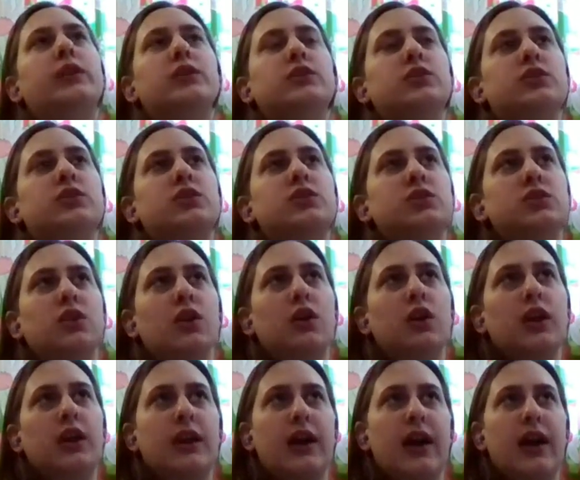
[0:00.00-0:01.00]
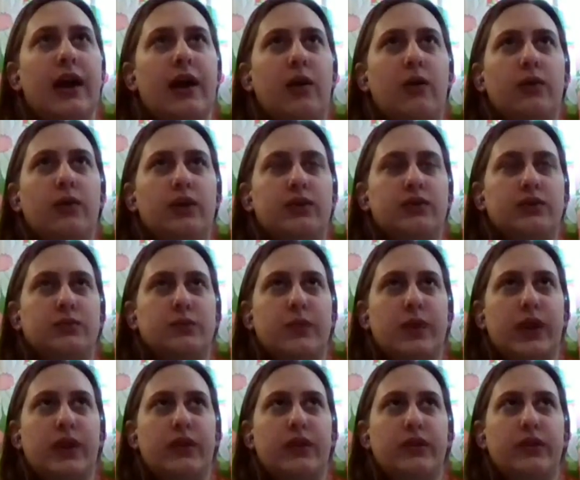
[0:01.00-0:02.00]
you're starting out as a
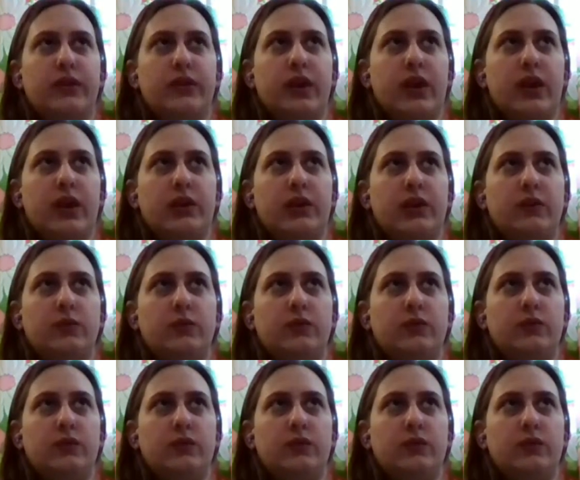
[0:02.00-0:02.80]
writer and